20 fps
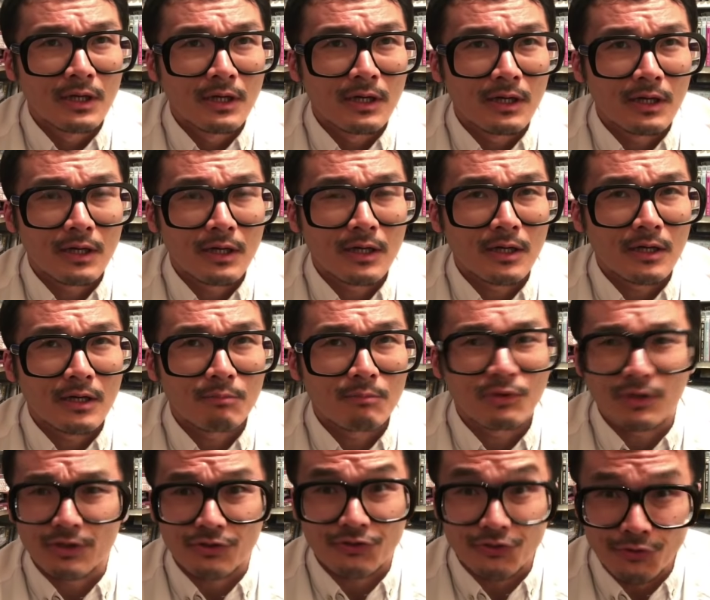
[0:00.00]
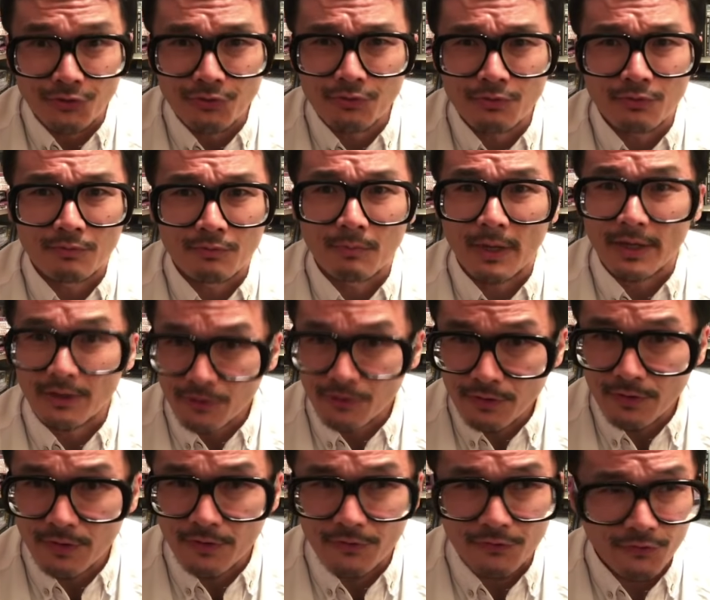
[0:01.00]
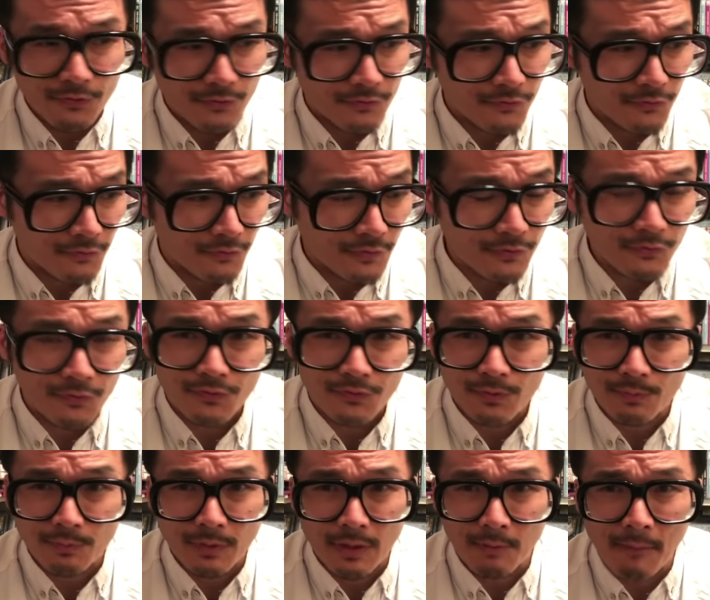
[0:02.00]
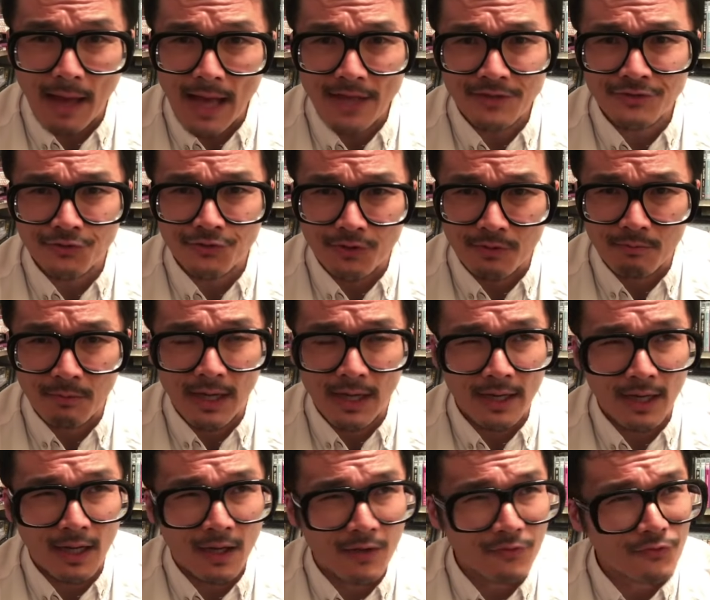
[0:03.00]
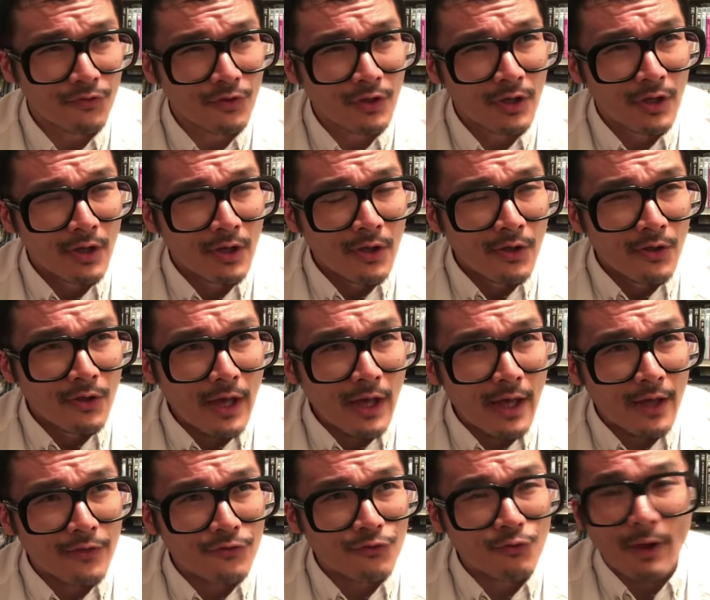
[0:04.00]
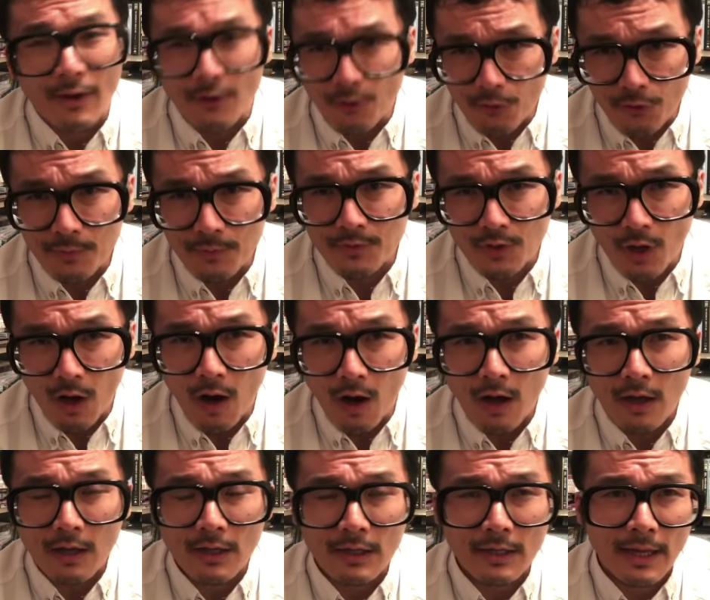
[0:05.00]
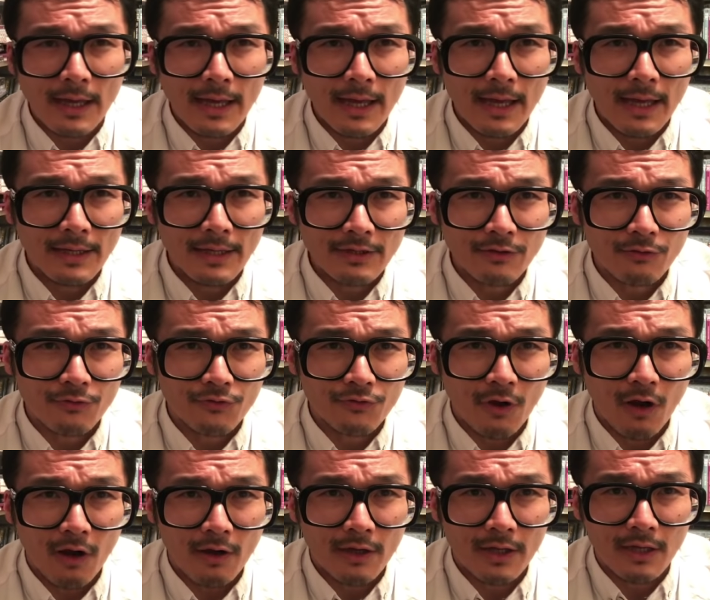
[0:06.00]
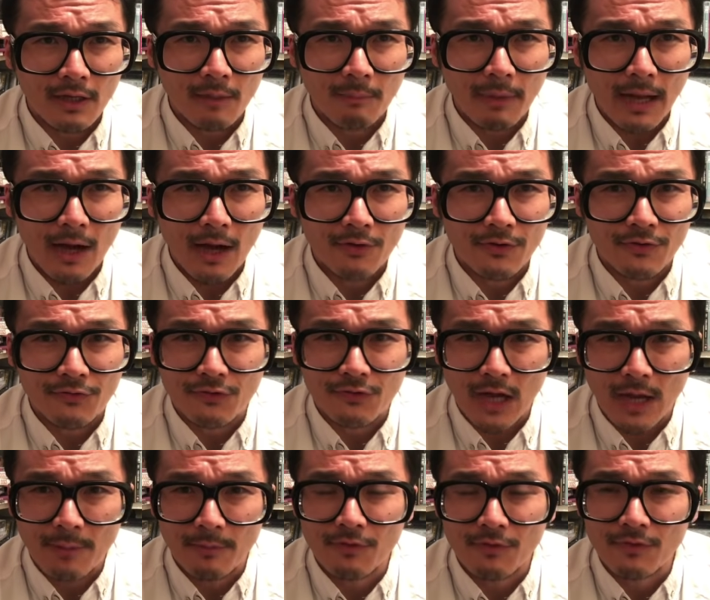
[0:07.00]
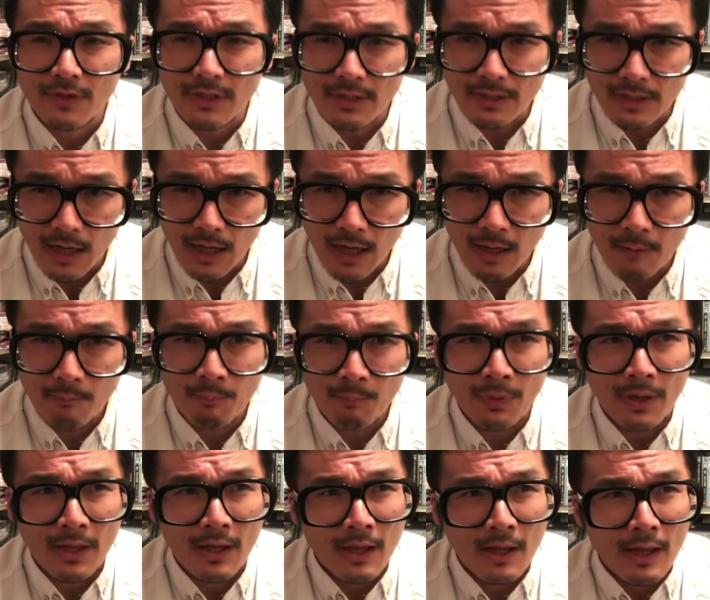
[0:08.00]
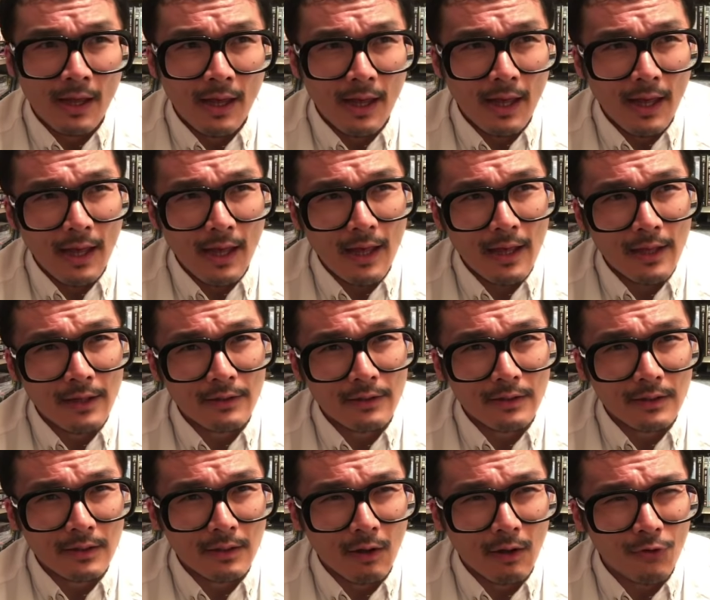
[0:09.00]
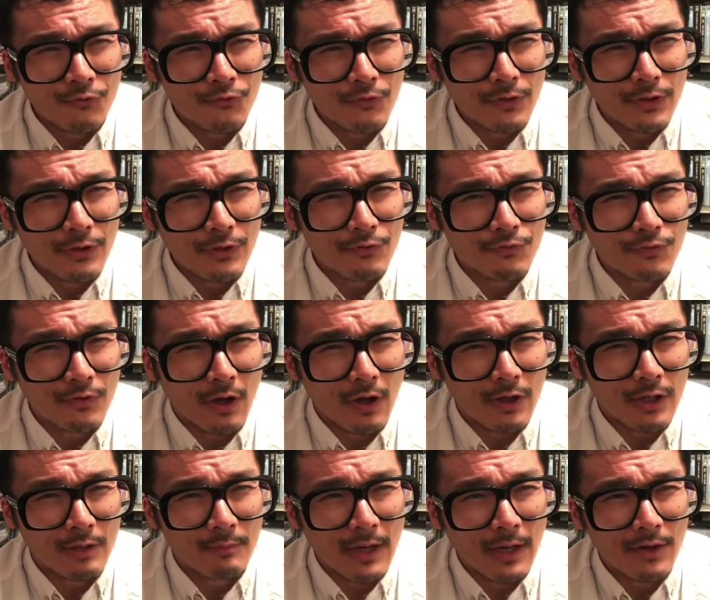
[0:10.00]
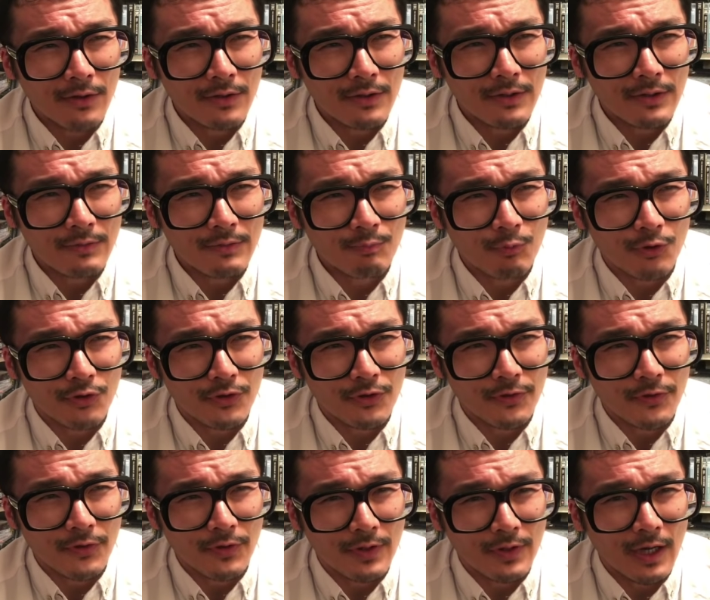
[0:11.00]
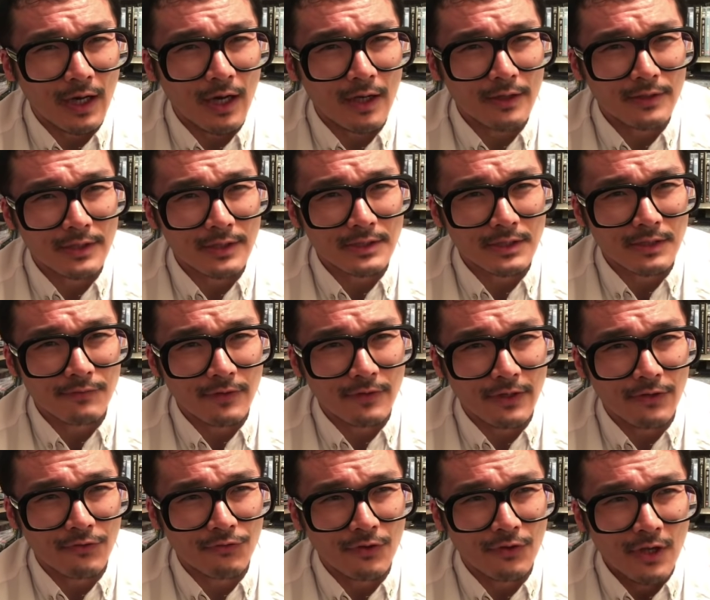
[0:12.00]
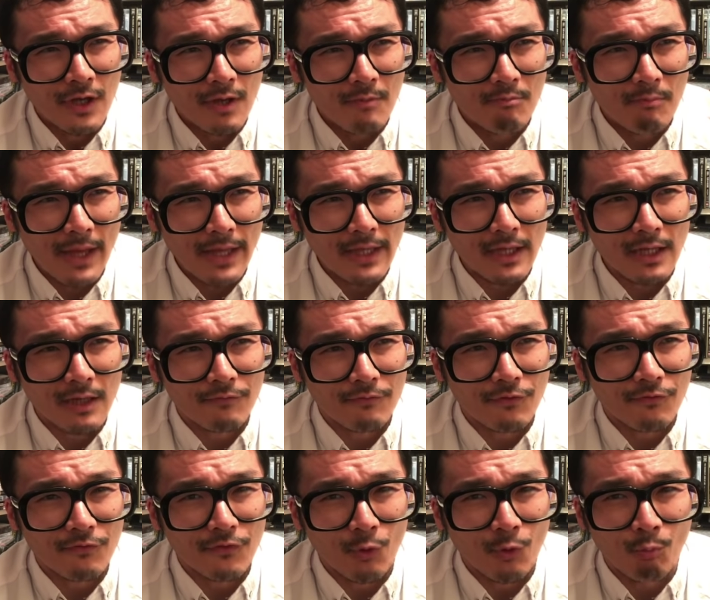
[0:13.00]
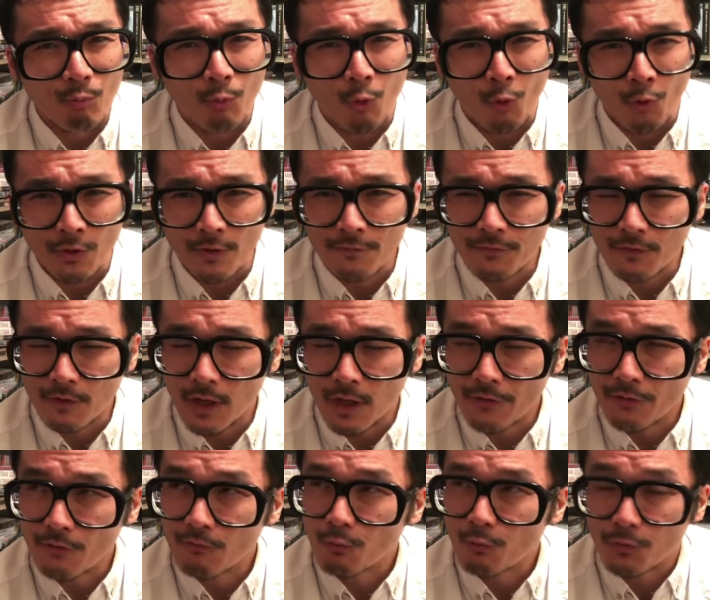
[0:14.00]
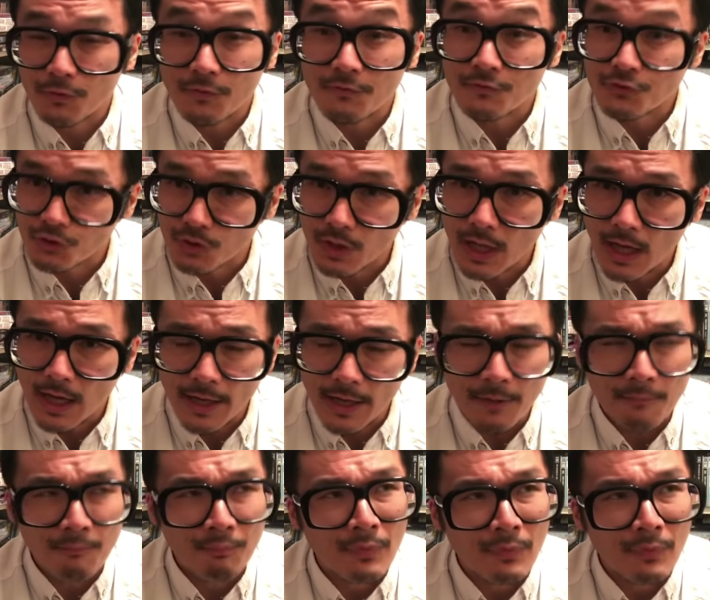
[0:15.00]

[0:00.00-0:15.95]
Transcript: uh, Platoon, my goodness. You know, so this was a, a master in my eyes. And so I heard him talk, and he was talking about his time in Vietnam and uh, also he was talking about it particularly in the context of his making of the film Born on the 4th of July